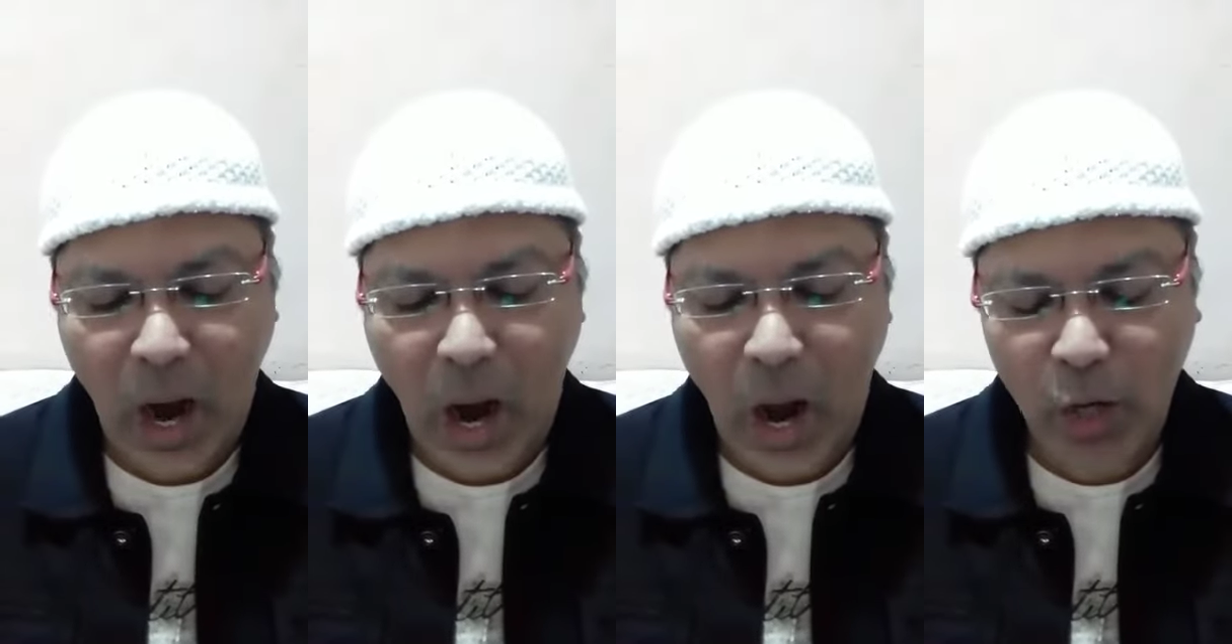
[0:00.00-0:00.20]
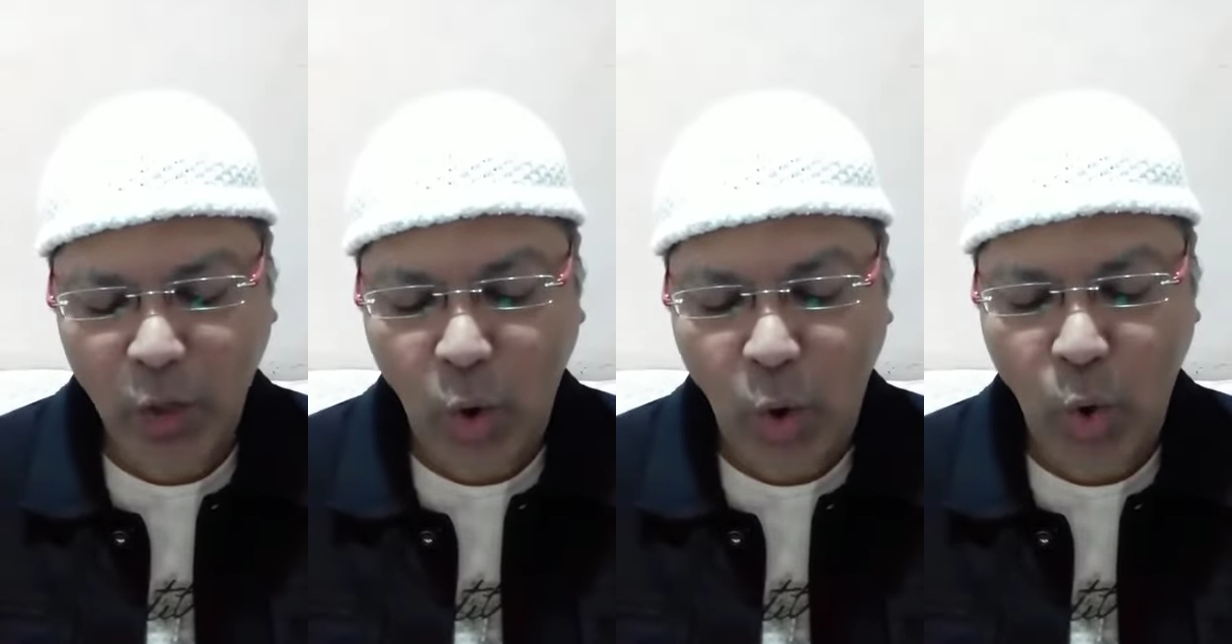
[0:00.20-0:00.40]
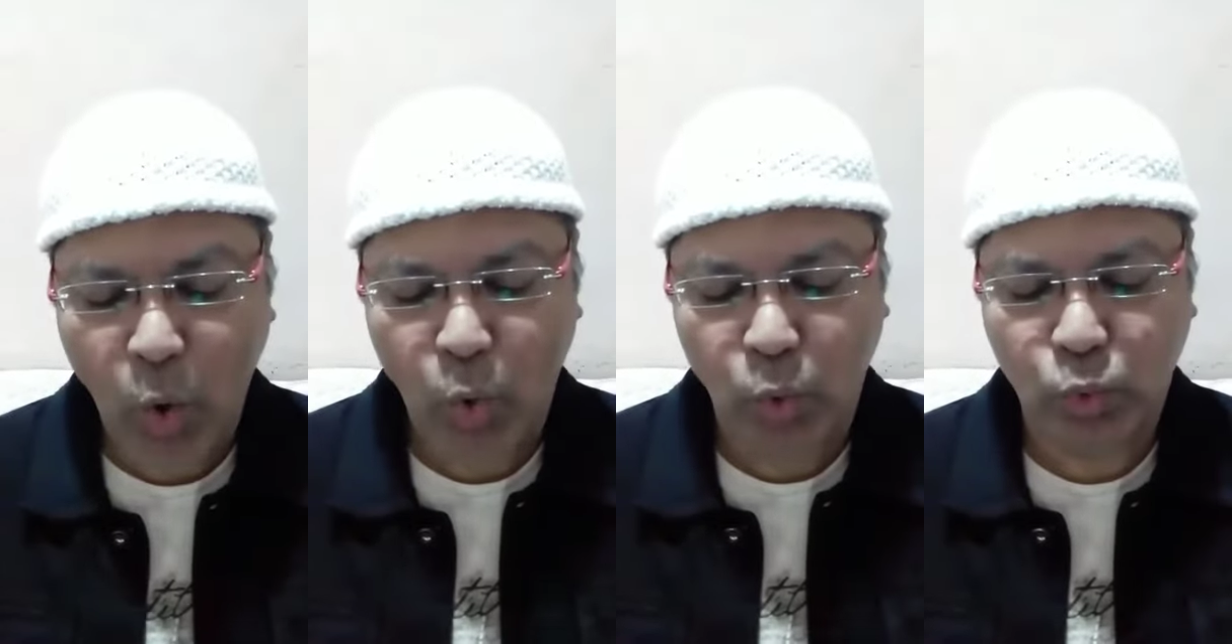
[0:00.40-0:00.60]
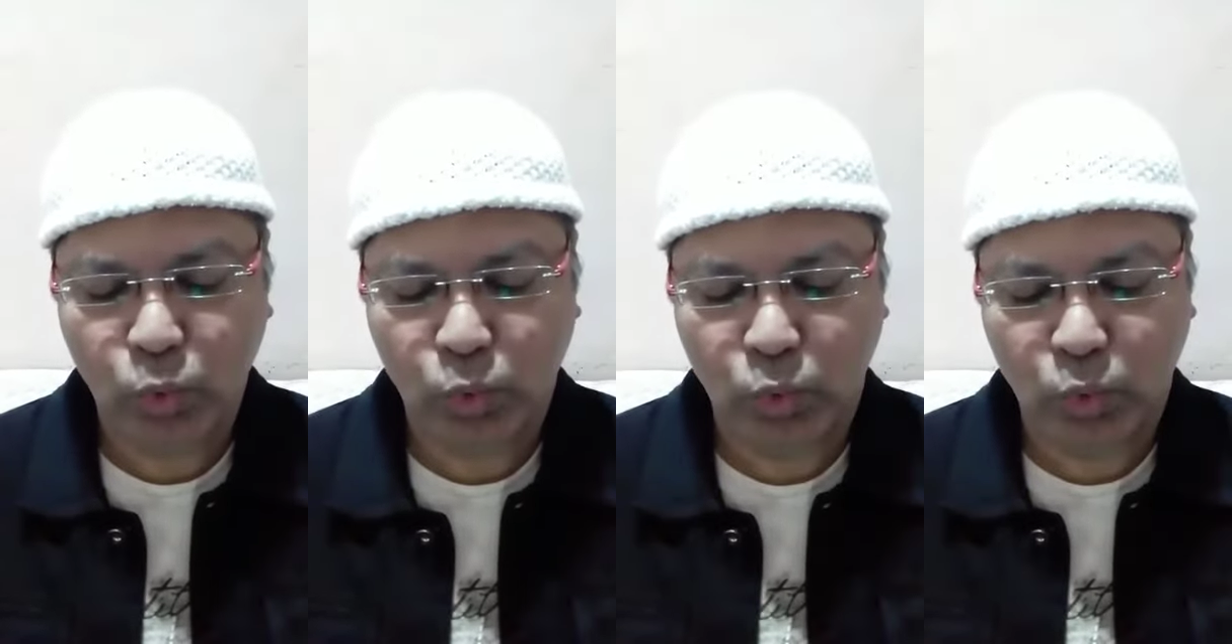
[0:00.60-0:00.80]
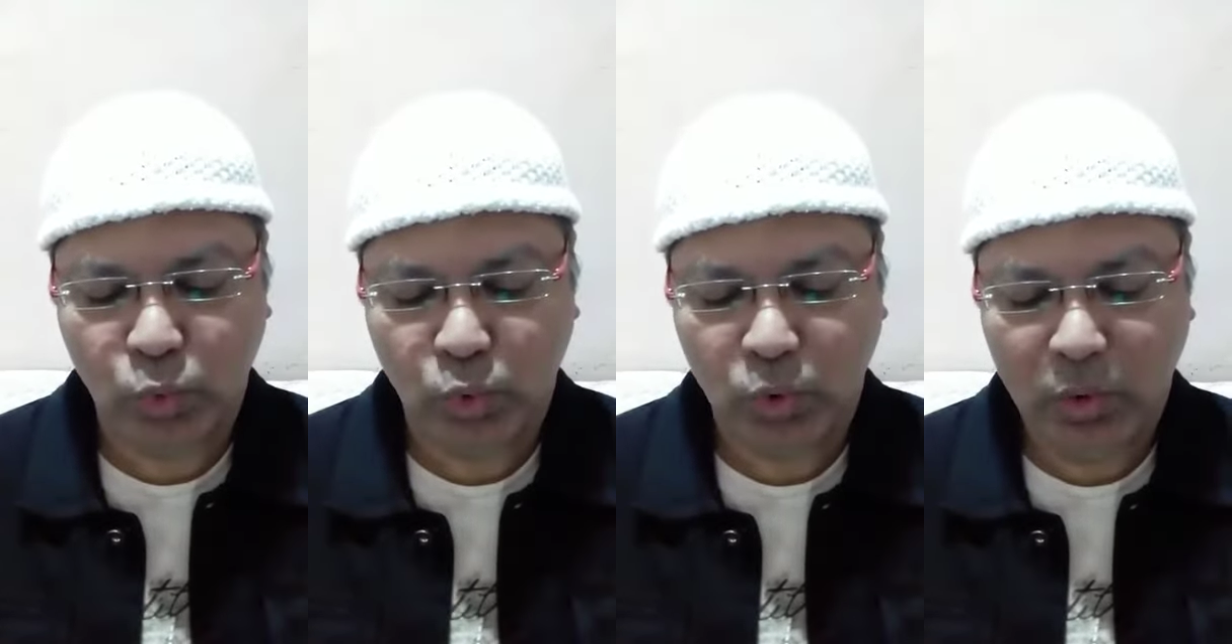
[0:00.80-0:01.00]

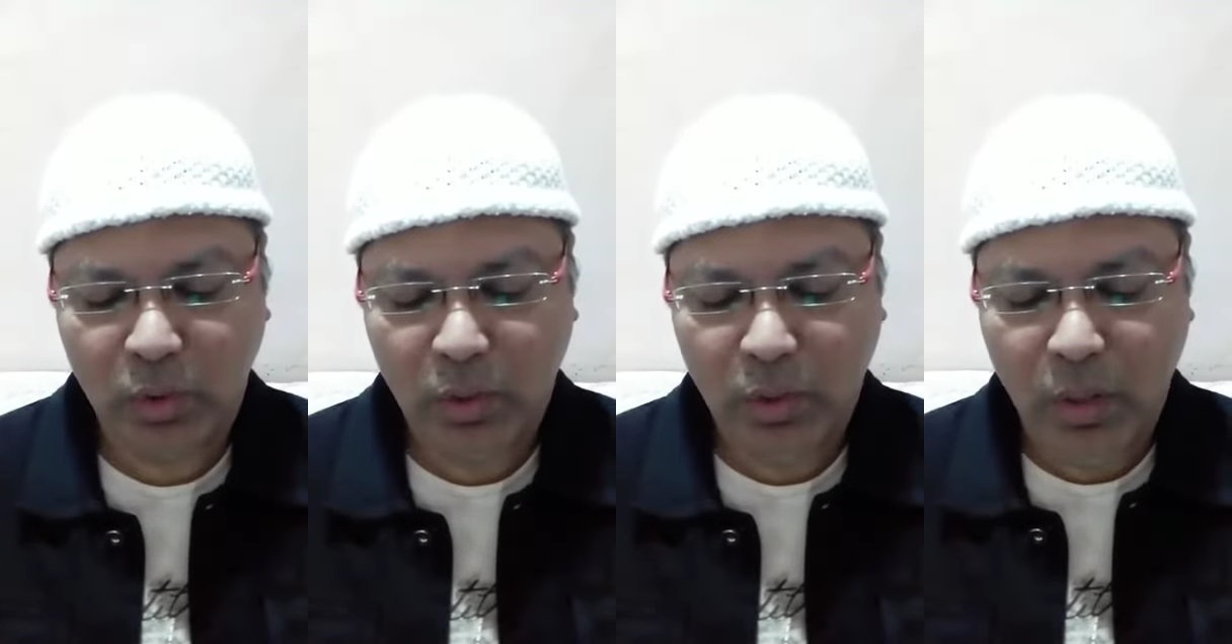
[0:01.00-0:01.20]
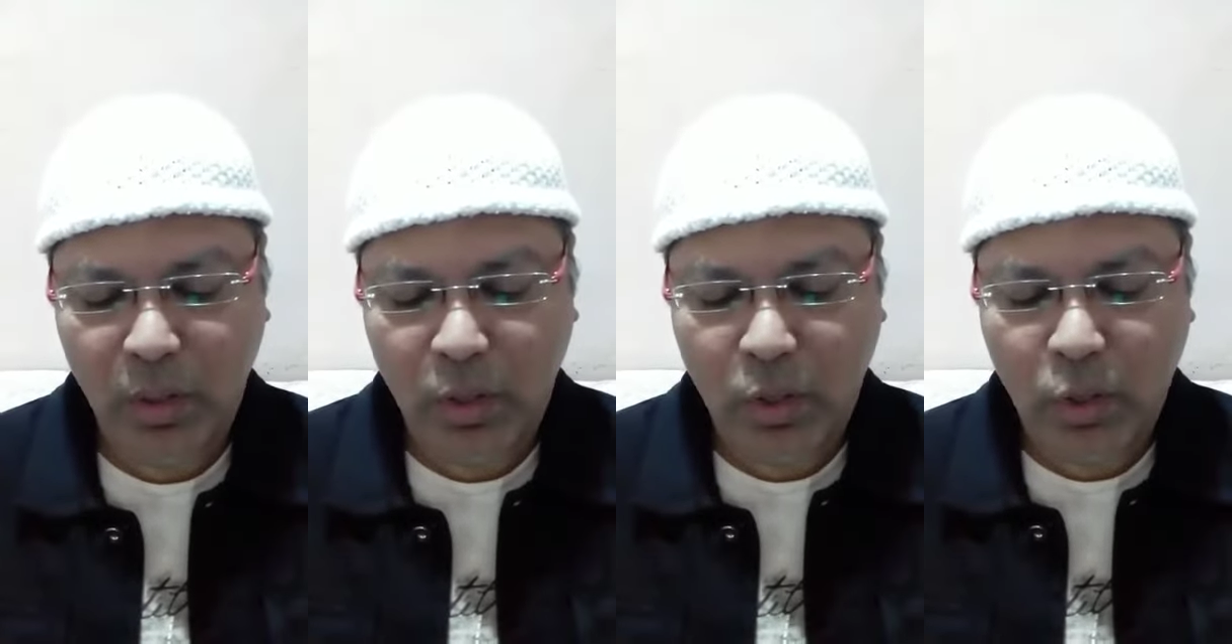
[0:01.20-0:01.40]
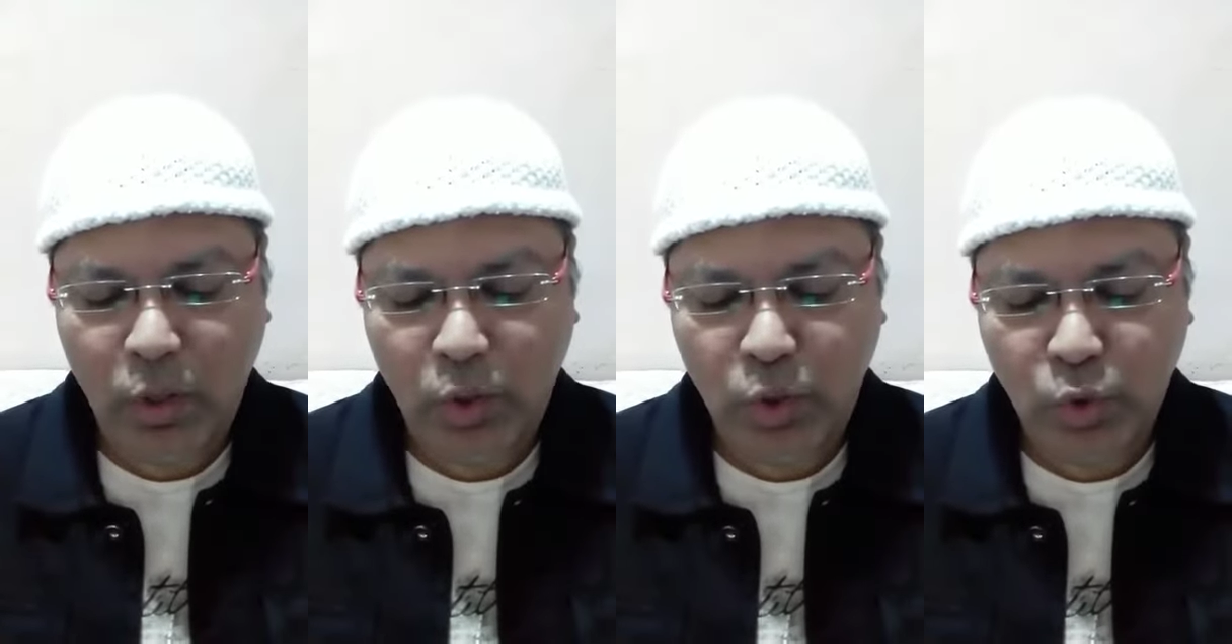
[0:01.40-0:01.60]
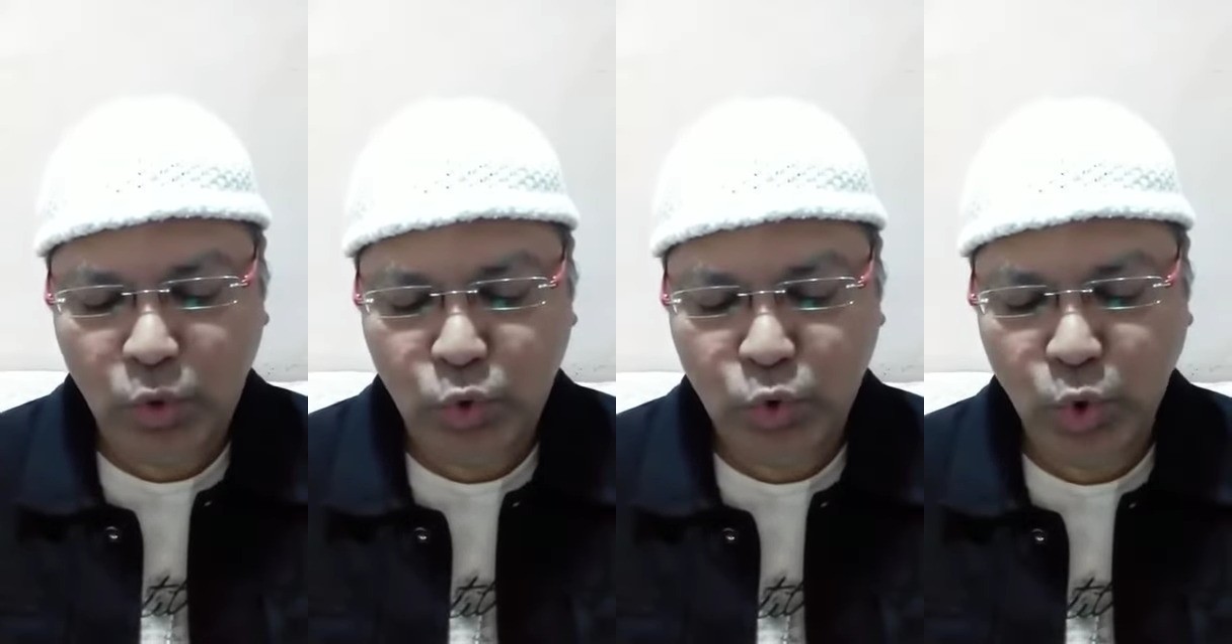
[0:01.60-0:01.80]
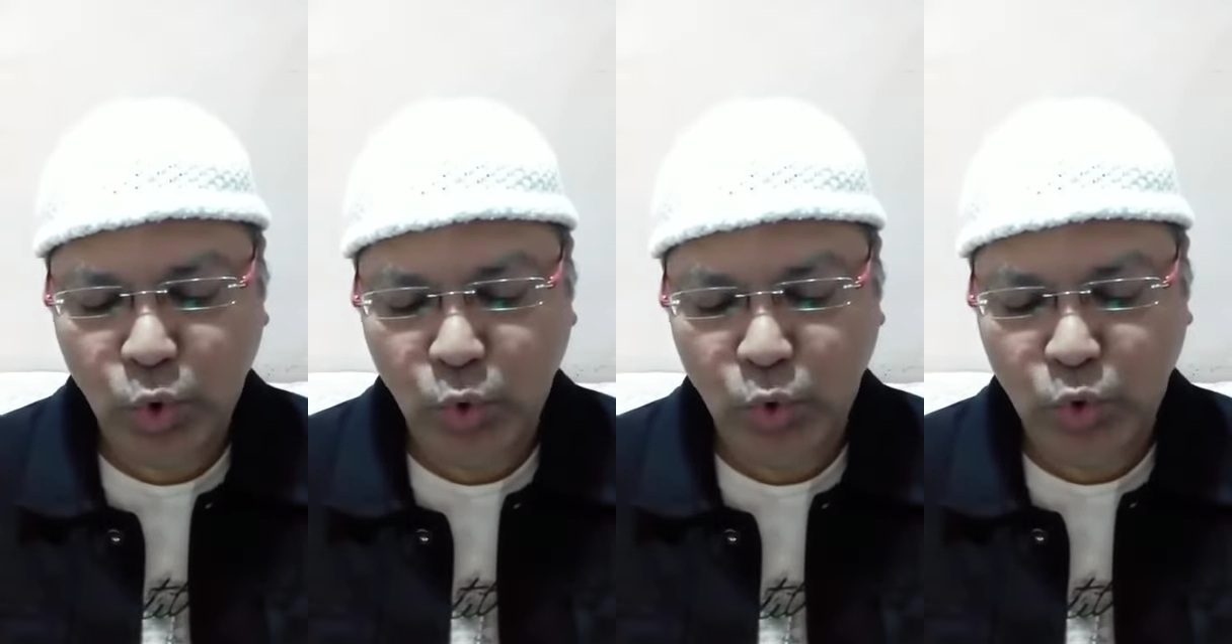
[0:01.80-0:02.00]
alone
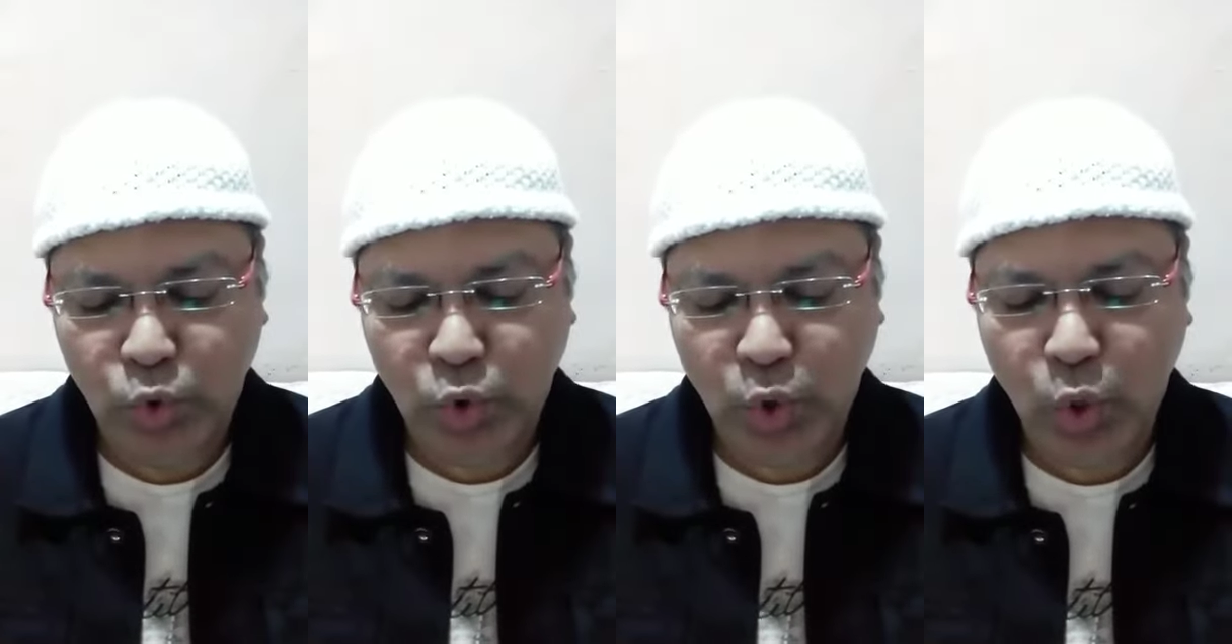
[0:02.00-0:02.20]
should